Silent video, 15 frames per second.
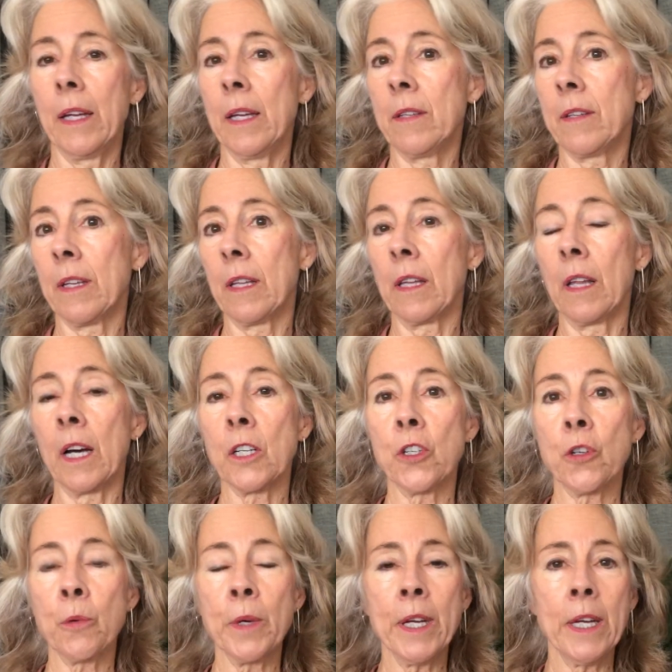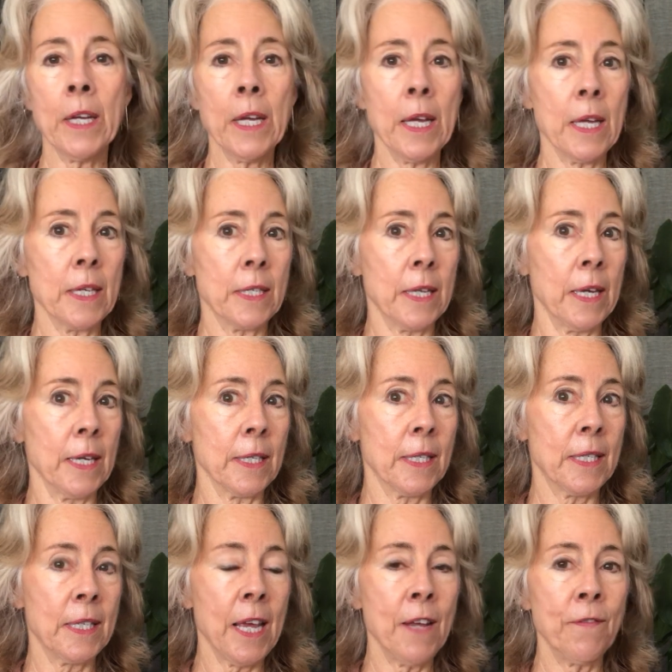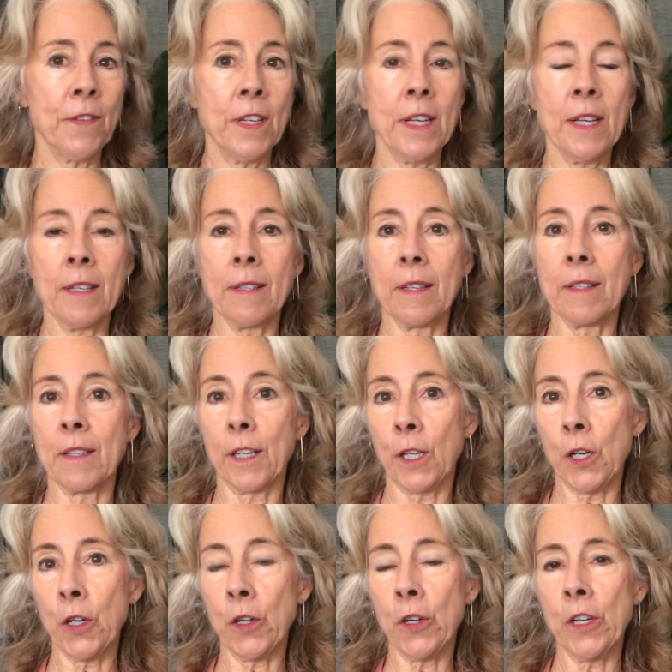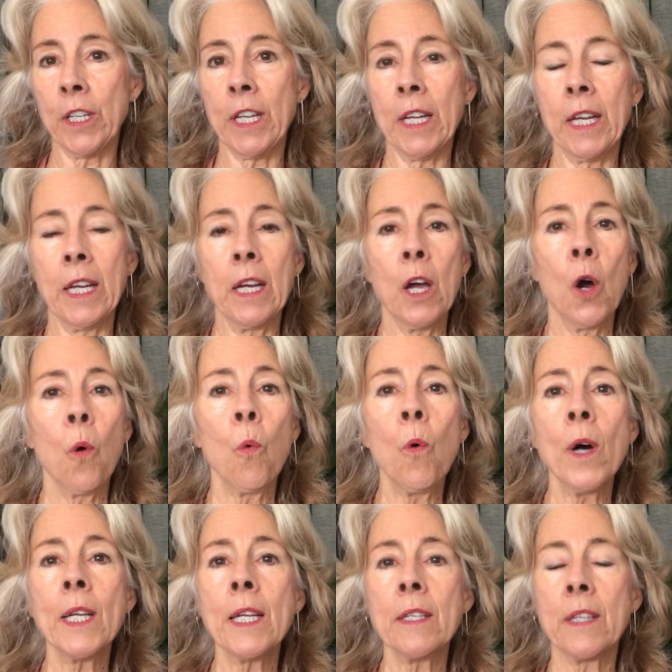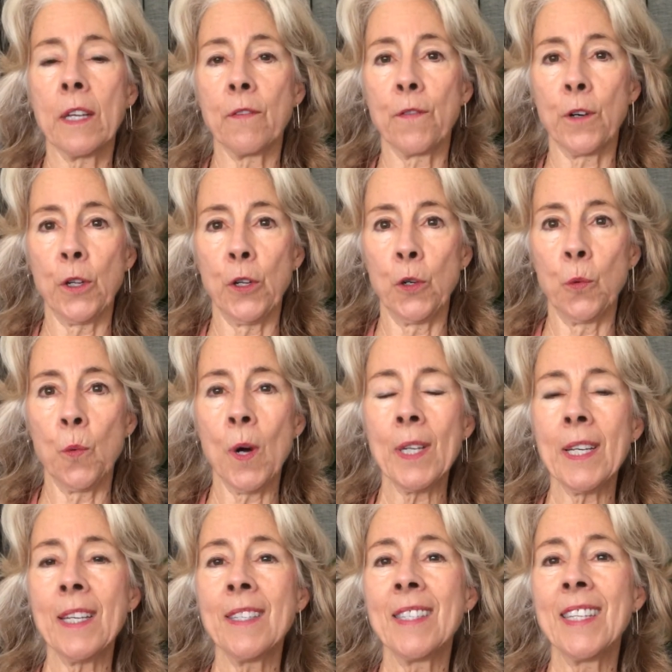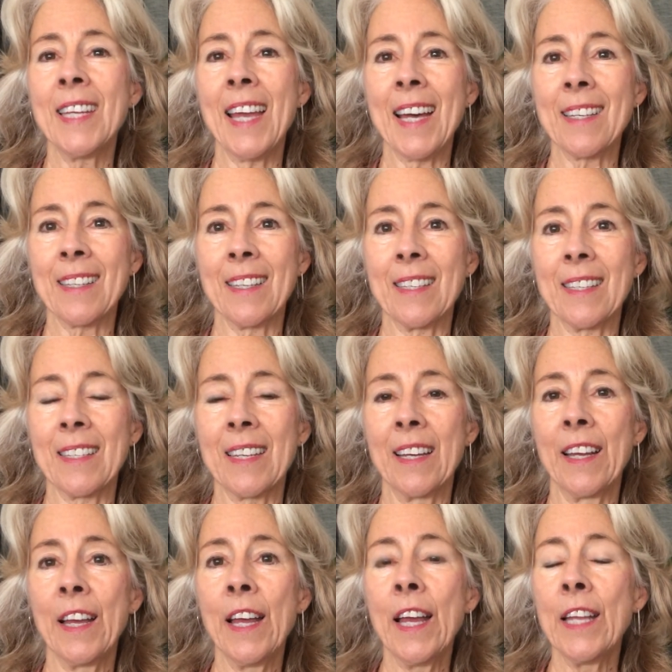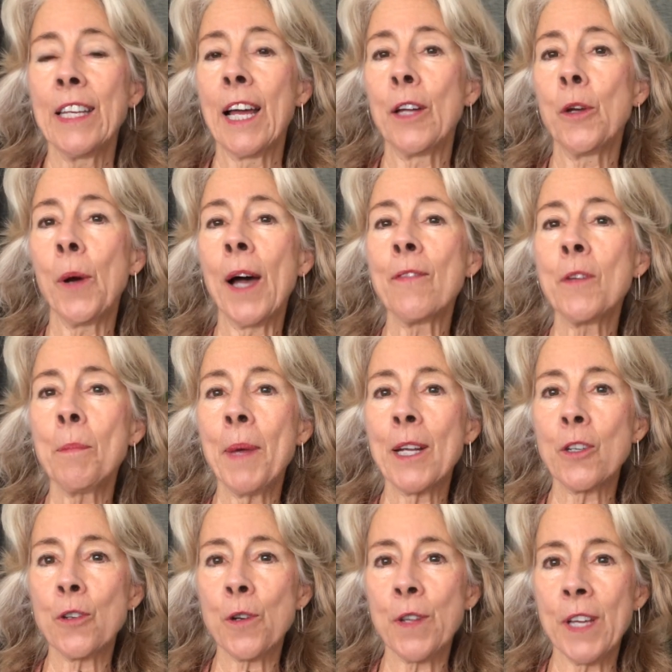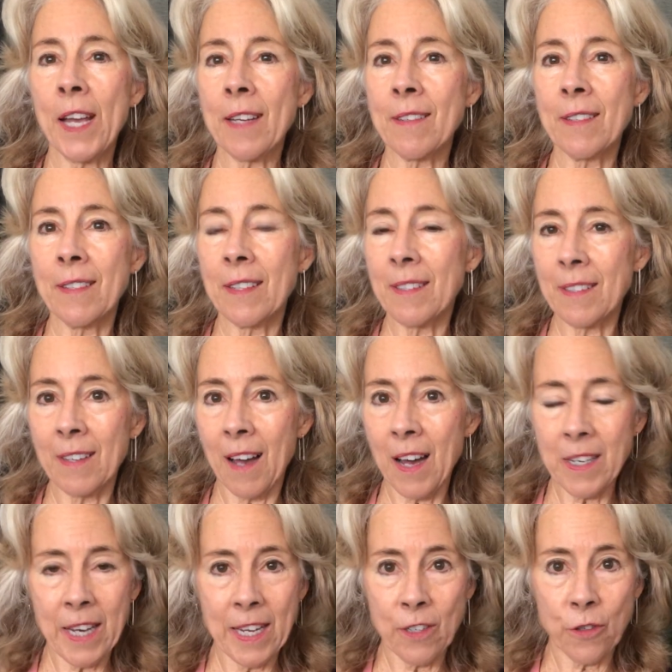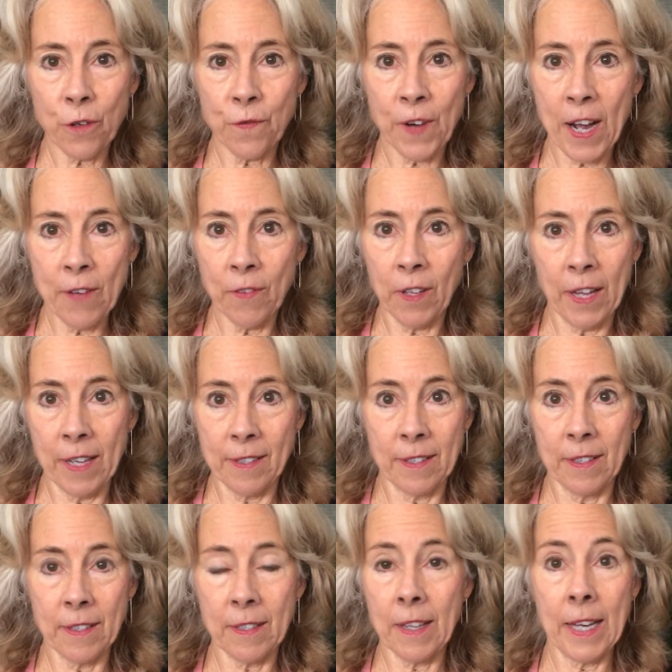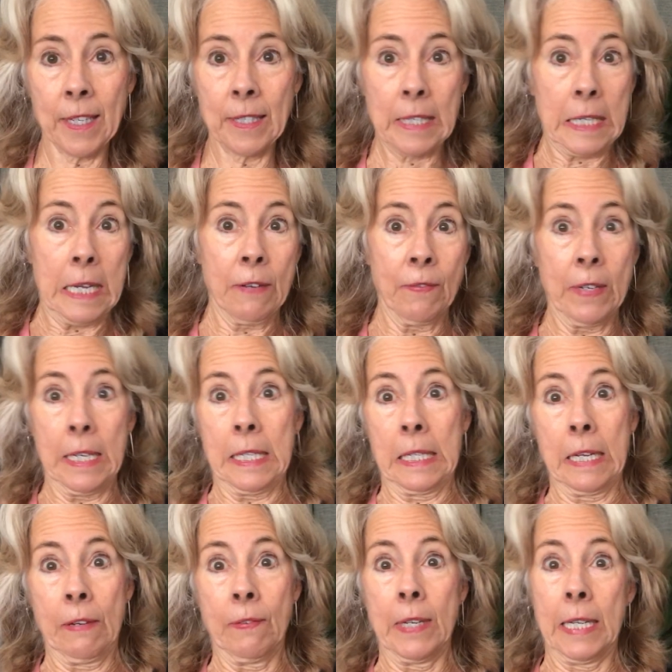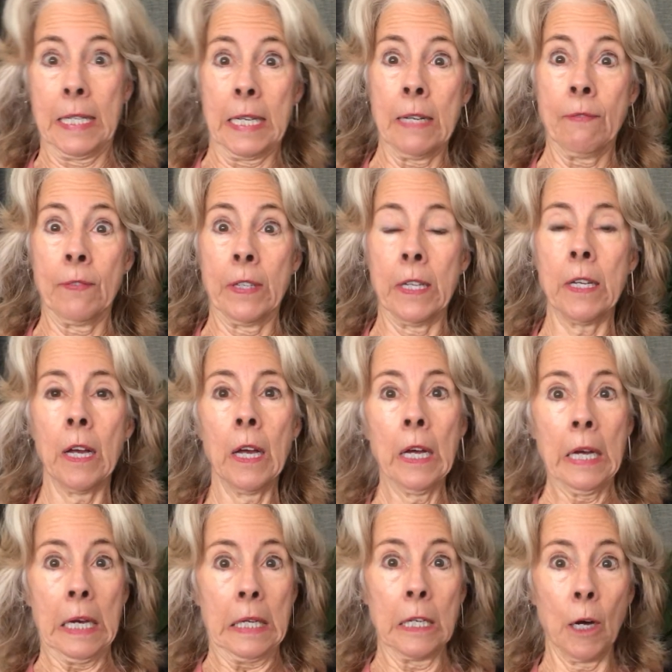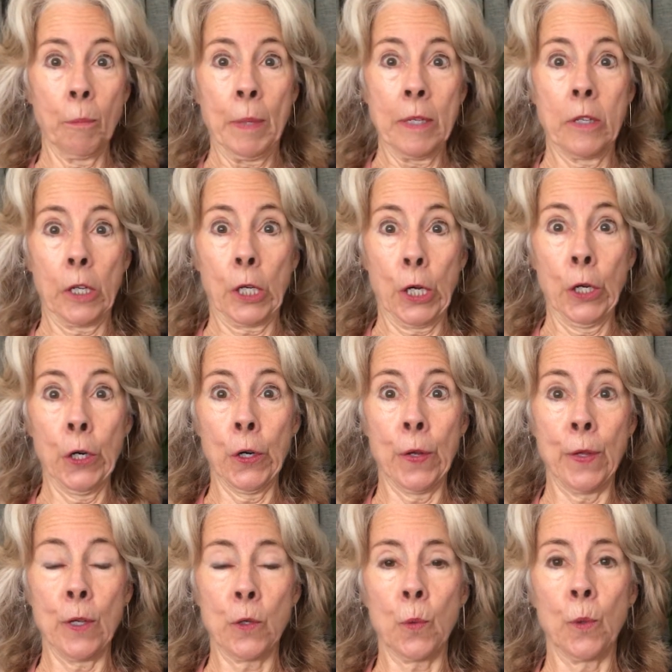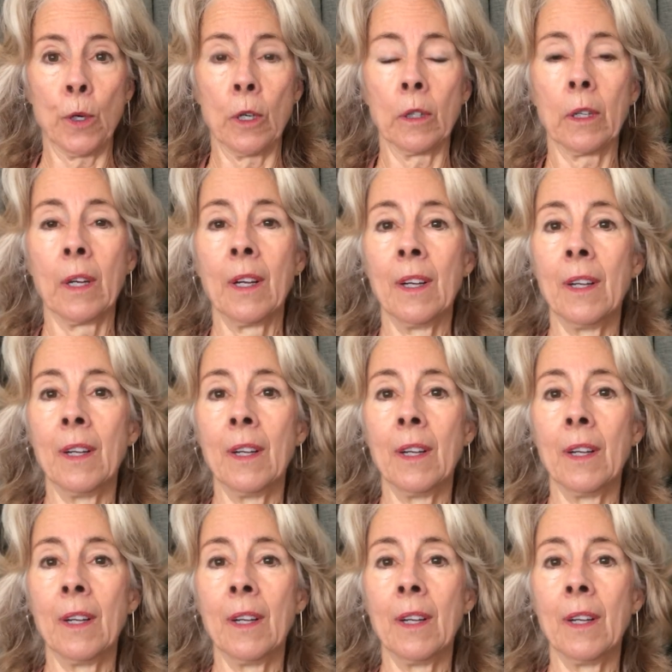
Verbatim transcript: Is it luxury? Is it safety? Is it security? What is it for you? What is the essence? Now, you have to make sure the essence is not a survival essence like safety, safety, safety, and I'll be secure in this world.